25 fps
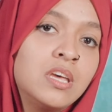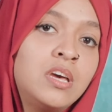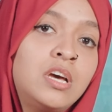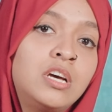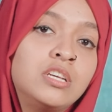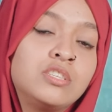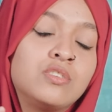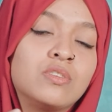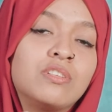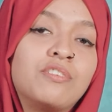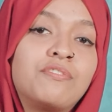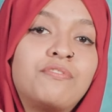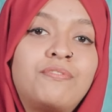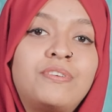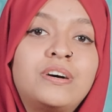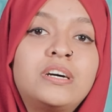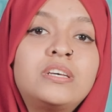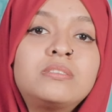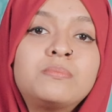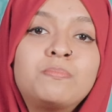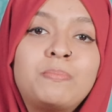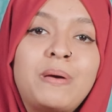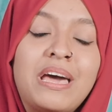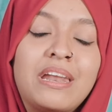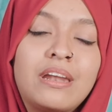So the
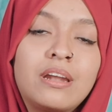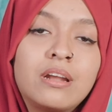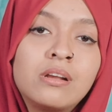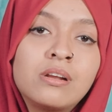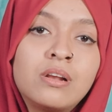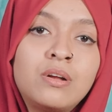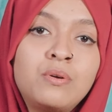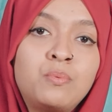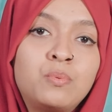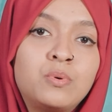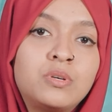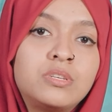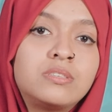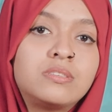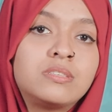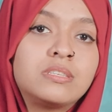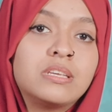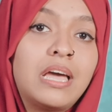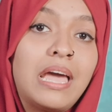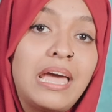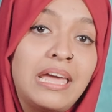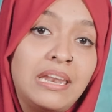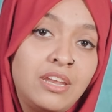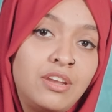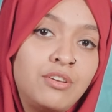first paragraph was
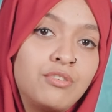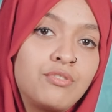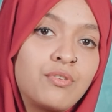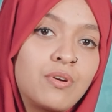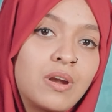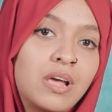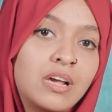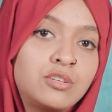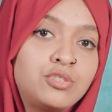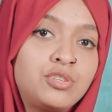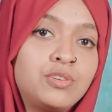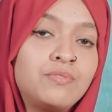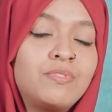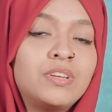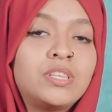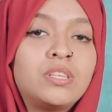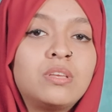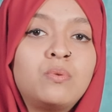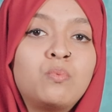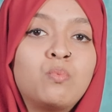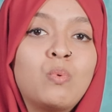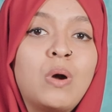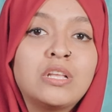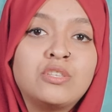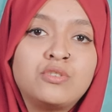an introduction
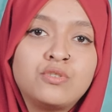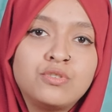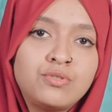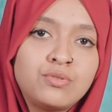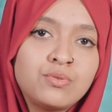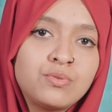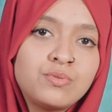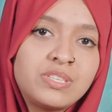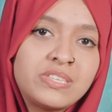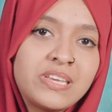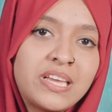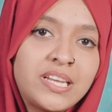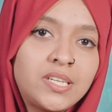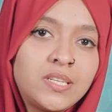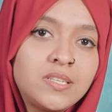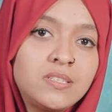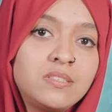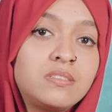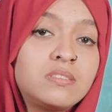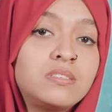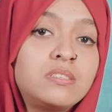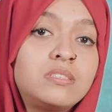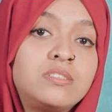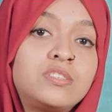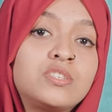within 1 to 2
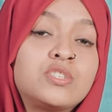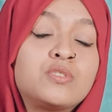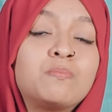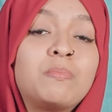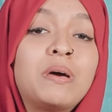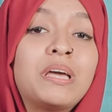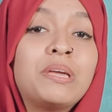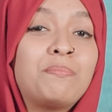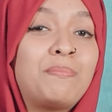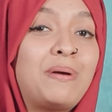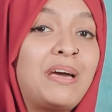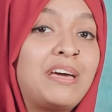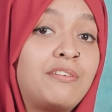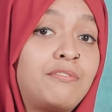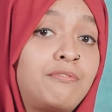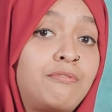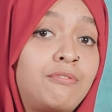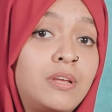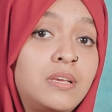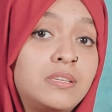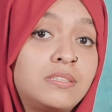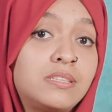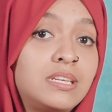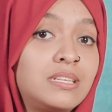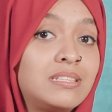sentences, just by
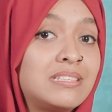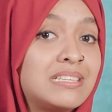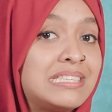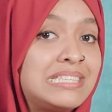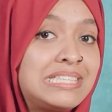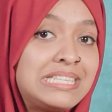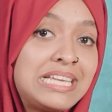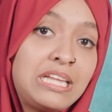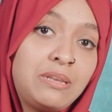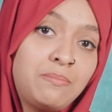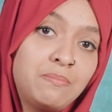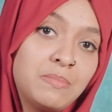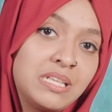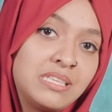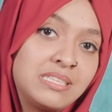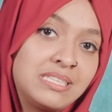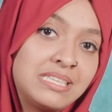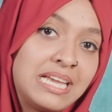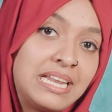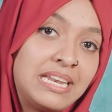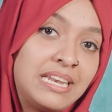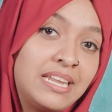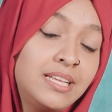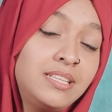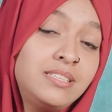paraphrasing the statement
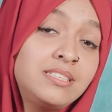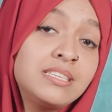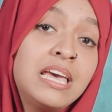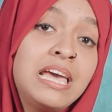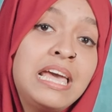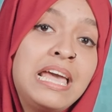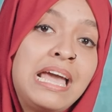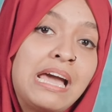sentence.